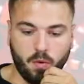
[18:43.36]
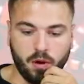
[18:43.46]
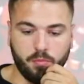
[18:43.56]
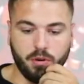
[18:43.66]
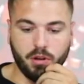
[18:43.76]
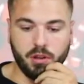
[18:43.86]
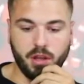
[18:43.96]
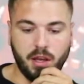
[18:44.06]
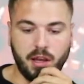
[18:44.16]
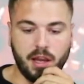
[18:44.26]
want to put
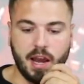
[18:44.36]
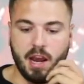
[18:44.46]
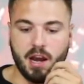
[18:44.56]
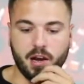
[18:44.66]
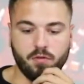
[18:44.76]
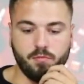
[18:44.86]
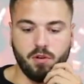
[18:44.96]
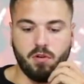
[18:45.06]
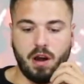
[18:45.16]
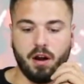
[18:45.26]
the Aeon
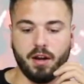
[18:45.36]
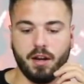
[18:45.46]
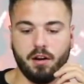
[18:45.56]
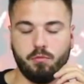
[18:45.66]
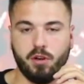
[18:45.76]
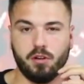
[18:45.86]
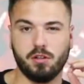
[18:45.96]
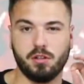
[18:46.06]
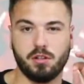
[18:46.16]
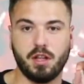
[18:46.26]
remote out here
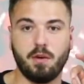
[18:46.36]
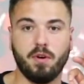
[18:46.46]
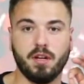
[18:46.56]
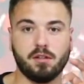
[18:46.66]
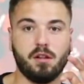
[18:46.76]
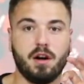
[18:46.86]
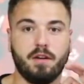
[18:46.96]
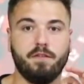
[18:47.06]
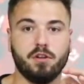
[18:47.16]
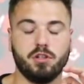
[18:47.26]
because that one has a lot
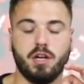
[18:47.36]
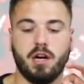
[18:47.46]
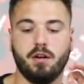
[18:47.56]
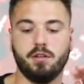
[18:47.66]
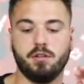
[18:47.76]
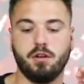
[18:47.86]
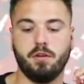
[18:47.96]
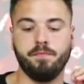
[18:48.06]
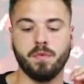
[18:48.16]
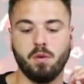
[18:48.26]
of functionality,
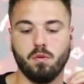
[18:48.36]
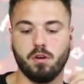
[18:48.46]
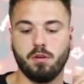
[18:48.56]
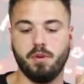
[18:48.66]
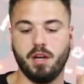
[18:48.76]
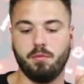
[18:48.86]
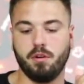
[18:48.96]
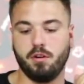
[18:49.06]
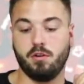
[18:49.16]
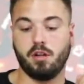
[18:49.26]
so we're going to be
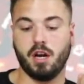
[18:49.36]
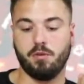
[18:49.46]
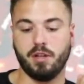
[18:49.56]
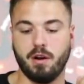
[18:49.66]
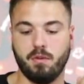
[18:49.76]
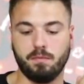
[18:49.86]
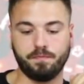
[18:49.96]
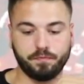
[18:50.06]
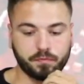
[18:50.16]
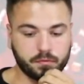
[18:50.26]
able to do a lot with that one.
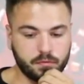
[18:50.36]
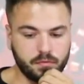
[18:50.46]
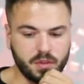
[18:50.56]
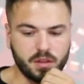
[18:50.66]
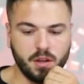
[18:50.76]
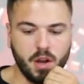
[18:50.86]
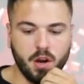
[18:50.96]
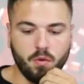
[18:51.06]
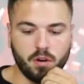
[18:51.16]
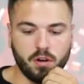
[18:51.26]

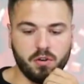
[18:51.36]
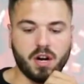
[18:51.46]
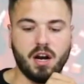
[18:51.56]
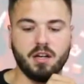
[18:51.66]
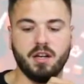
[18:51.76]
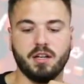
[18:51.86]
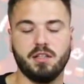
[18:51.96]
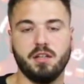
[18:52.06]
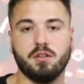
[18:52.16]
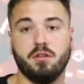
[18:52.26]
We're going to do a contact
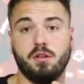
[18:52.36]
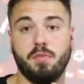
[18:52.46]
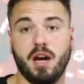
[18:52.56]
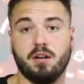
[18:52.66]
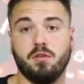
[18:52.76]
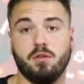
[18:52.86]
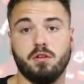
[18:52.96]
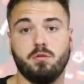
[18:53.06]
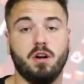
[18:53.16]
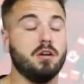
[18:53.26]
sensor on the back door
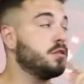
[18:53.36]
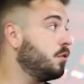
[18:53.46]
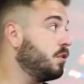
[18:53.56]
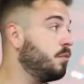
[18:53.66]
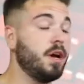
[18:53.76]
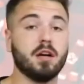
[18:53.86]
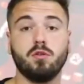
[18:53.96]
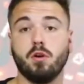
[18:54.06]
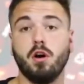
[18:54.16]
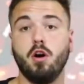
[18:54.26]
as well. So when the back
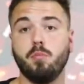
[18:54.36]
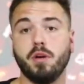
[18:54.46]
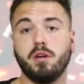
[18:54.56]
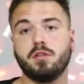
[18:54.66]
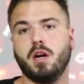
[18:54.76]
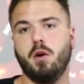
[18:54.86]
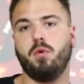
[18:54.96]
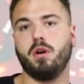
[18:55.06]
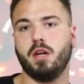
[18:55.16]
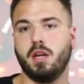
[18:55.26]
door opens, I
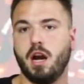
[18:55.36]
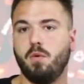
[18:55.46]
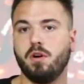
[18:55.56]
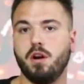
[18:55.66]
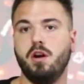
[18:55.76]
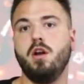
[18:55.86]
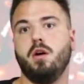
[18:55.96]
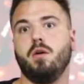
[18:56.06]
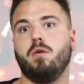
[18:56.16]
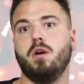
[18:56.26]
want to
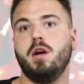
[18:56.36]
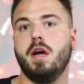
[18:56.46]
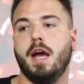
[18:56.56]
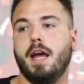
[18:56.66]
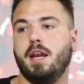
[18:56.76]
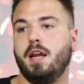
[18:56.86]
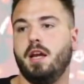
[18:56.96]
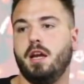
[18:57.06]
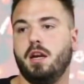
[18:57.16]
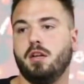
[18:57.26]
know. And
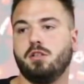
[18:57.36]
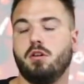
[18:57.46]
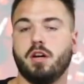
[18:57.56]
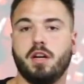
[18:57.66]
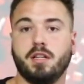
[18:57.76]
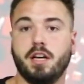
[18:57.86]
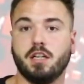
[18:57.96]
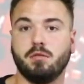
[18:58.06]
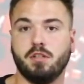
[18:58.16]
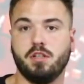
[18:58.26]
then, so I'll get a
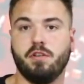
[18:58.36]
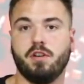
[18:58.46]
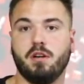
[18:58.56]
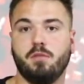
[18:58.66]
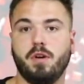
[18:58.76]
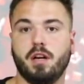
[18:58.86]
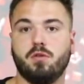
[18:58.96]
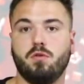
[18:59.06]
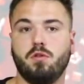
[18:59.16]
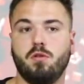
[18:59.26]
text message every time the back
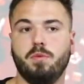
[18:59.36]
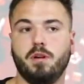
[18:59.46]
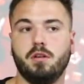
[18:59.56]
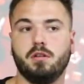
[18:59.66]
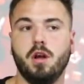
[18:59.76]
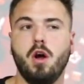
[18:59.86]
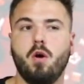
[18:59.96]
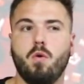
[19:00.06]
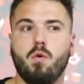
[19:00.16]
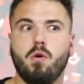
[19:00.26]
door opens,
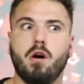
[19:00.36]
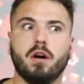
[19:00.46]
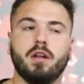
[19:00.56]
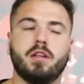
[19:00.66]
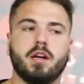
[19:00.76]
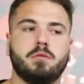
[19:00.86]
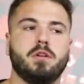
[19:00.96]
or I'll get a text